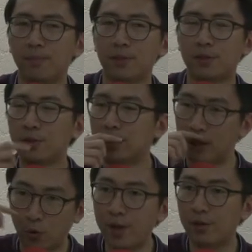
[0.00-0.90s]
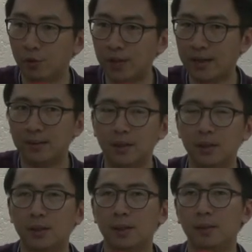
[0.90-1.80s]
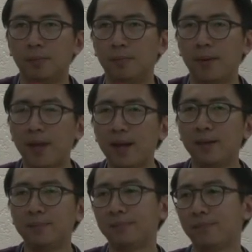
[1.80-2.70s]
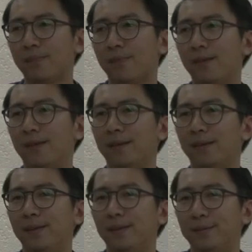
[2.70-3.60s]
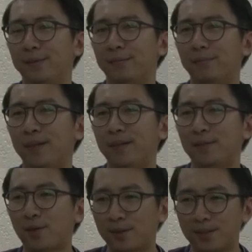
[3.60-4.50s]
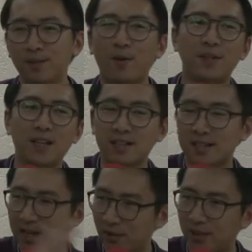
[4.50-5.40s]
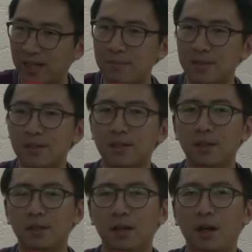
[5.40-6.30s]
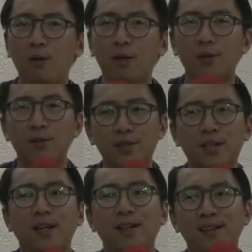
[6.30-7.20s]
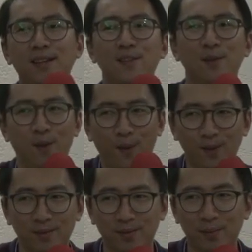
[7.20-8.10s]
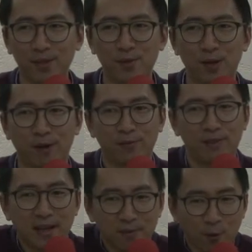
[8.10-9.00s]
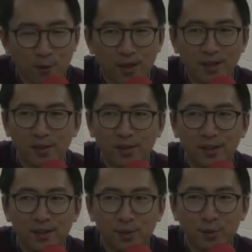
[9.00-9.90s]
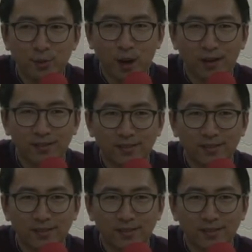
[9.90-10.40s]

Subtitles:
So they are going into that. But then the doctor on the other side of the camp says, how can you say it is not? I mean, you have that organ already, so what?